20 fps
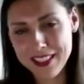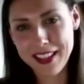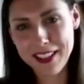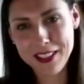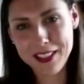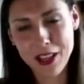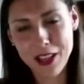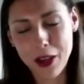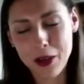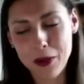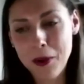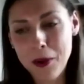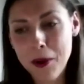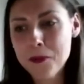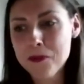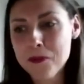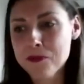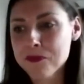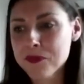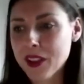And so
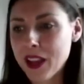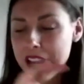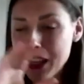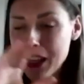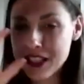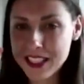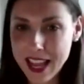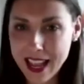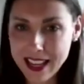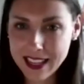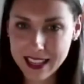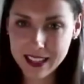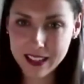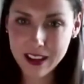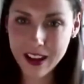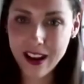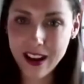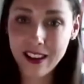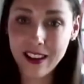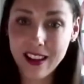taking
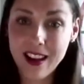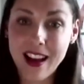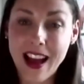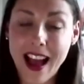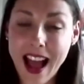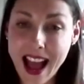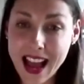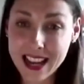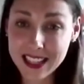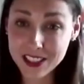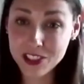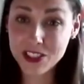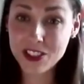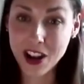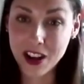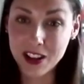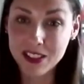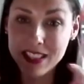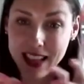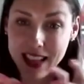color and
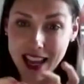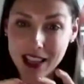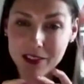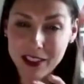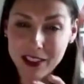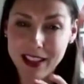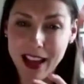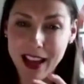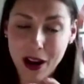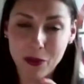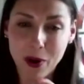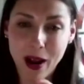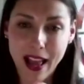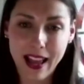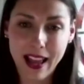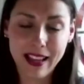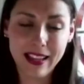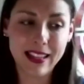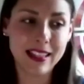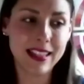style together in that
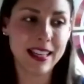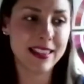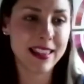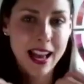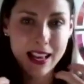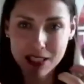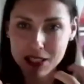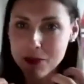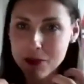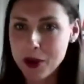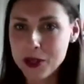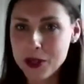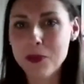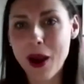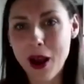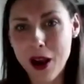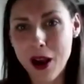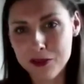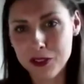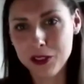way, that's the most
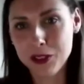powerful